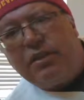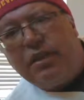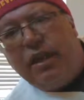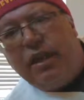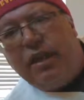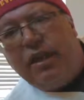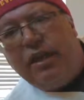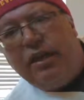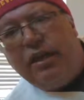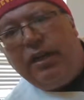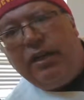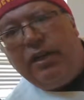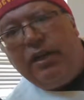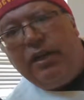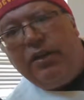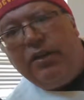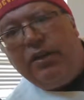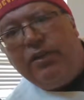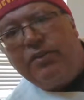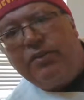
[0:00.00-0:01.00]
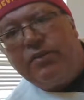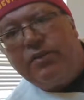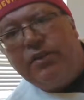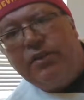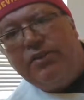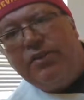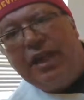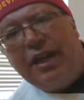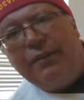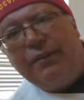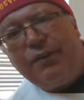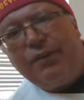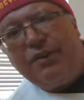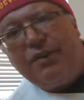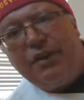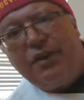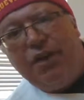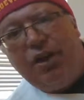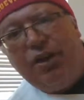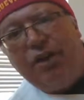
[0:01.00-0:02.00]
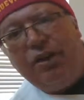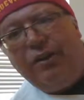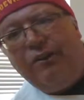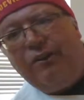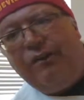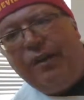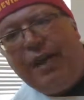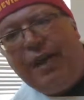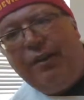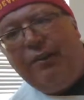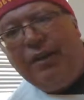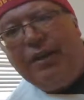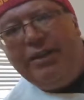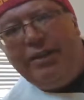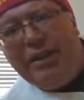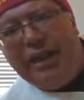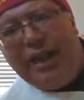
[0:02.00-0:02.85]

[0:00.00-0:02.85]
Son and all those, and Jefferson, All in the Family,